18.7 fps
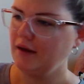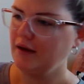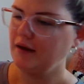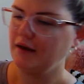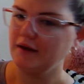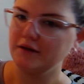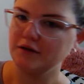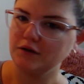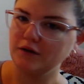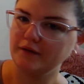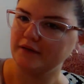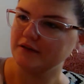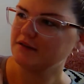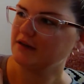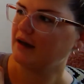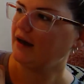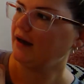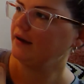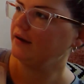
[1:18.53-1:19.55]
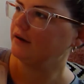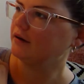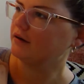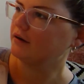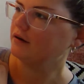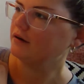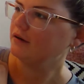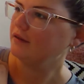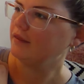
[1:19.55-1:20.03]
And on the
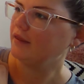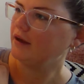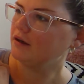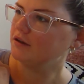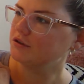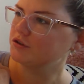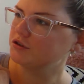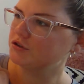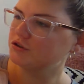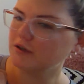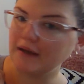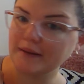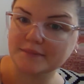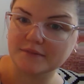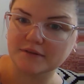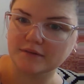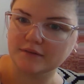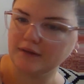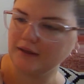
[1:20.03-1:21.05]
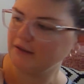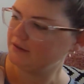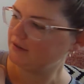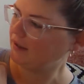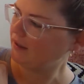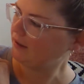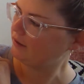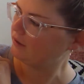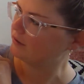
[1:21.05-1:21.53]
tiger, they are striped like
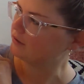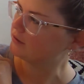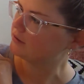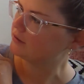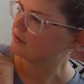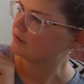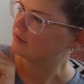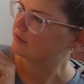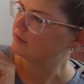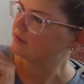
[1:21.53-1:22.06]
tigers.